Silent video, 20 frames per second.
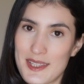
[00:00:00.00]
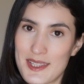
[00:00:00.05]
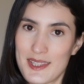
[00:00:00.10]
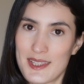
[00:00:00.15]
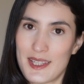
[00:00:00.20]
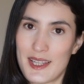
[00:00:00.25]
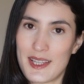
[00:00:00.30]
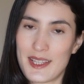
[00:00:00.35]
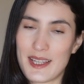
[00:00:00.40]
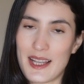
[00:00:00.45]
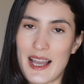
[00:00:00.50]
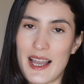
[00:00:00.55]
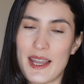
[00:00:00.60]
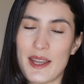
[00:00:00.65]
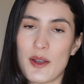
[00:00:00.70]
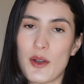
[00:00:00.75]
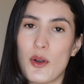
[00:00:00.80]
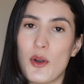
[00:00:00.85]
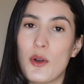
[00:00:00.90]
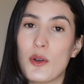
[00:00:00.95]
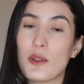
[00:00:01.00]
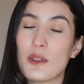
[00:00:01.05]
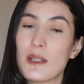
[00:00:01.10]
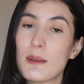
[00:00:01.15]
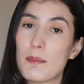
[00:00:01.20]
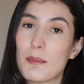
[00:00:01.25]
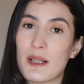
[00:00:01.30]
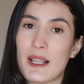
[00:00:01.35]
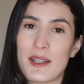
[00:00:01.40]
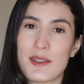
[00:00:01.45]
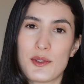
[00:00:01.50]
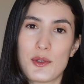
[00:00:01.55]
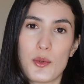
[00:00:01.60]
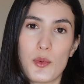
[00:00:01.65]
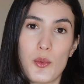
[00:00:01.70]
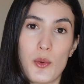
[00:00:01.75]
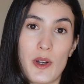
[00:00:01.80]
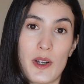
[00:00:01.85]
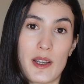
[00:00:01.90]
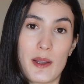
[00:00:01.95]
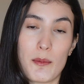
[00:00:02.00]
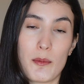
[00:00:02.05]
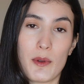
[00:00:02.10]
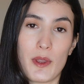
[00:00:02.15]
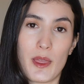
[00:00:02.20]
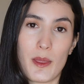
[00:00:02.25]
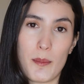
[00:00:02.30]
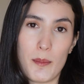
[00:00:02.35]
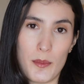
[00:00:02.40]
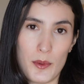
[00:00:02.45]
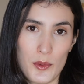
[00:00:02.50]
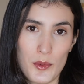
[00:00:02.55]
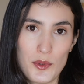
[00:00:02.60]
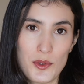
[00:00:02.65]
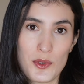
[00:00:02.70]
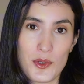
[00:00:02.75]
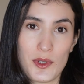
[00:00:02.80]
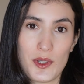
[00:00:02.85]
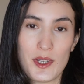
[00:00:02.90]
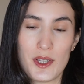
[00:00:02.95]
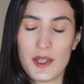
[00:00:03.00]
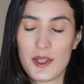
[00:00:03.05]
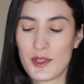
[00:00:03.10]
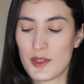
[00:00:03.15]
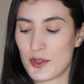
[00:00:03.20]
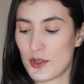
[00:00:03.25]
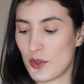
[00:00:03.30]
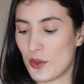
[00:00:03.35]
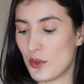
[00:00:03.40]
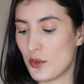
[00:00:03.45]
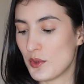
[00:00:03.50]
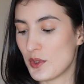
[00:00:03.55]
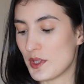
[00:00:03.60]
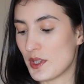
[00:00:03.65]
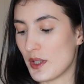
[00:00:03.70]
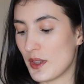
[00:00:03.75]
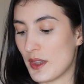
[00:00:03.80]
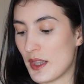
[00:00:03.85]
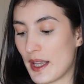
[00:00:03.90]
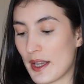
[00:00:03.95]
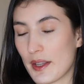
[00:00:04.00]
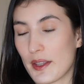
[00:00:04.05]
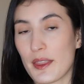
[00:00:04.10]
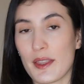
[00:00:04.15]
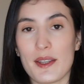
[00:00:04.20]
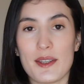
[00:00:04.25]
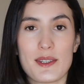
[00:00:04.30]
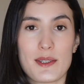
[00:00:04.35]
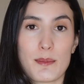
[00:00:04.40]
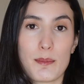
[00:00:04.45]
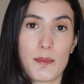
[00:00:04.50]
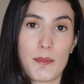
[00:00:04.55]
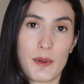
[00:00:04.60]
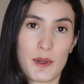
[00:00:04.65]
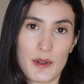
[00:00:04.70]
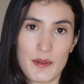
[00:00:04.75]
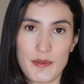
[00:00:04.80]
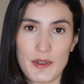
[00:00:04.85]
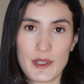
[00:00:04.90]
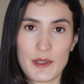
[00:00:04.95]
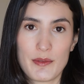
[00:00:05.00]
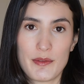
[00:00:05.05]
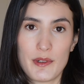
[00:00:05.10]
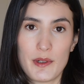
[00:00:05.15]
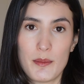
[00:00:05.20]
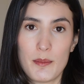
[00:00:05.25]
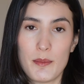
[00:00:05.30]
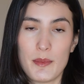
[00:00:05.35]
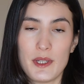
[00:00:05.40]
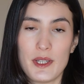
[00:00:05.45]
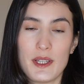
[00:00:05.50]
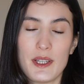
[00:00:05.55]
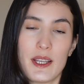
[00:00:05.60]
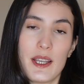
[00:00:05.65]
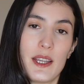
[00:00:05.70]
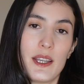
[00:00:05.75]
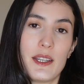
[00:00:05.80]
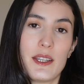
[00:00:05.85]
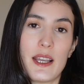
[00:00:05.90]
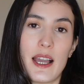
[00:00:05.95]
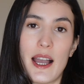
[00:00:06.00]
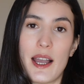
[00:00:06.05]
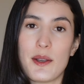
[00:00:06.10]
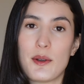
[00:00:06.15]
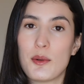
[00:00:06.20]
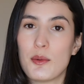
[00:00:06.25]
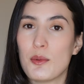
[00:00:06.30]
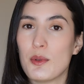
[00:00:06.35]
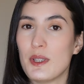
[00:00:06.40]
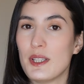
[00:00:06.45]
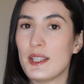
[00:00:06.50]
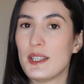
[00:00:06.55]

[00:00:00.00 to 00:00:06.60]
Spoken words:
said, I only plan to wear them with boots, so the length is perfect for me and I don't really